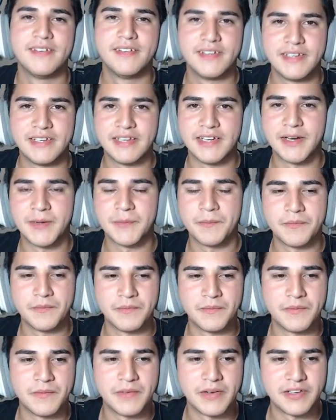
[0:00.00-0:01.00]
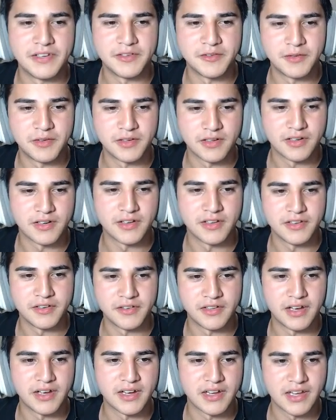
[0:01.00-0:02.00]
Yep, I do recall you
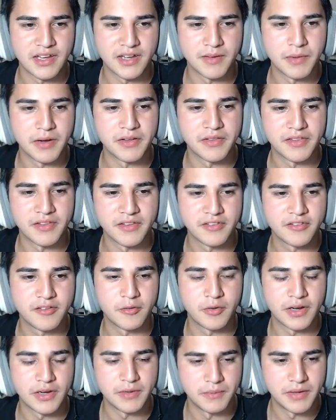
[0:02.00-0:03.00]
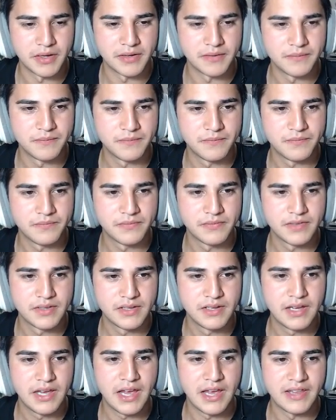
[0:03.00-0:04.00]
talking about this quite a bit.
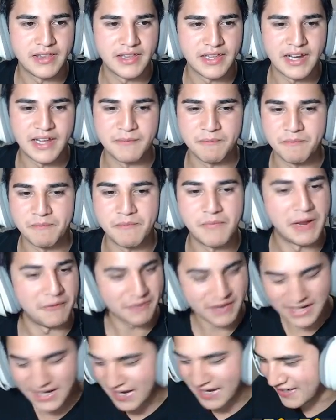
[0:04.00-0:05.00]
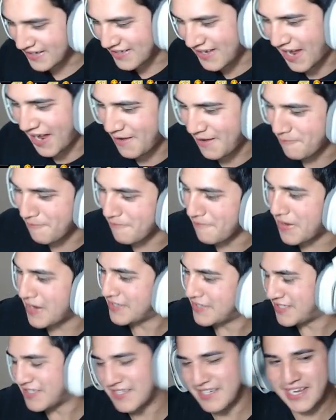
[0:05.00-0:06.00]
And then I bet we got a
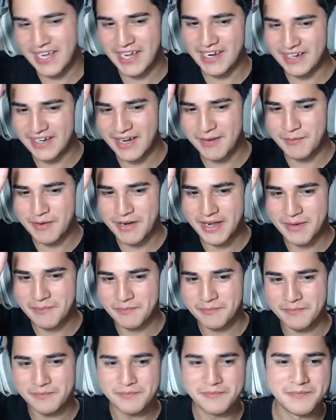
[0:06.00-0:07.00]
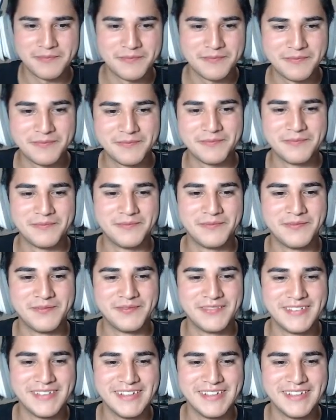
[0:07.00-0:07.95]
Dimension Gate coming up. Yep.